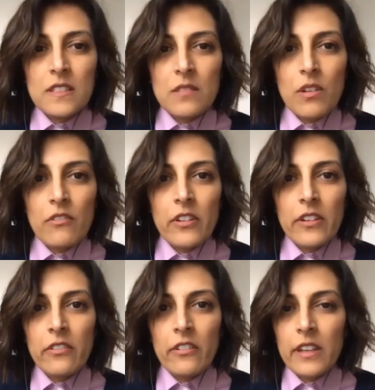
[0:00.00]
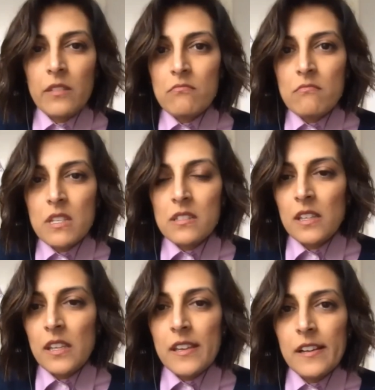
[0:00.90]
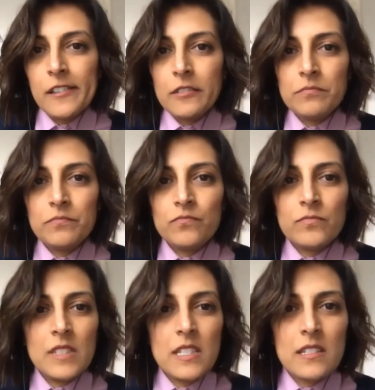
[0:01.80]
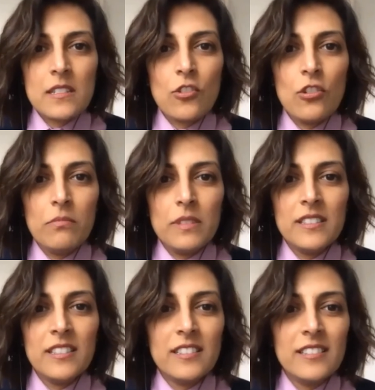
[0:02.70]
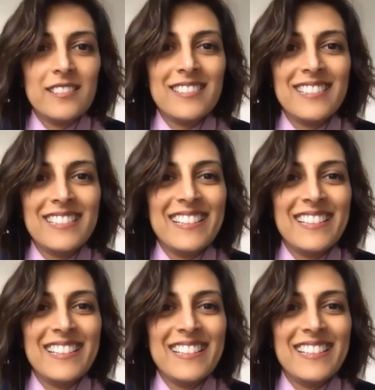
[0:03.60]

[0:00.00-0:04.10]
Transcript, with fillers: my very, very messy um, desktop. um,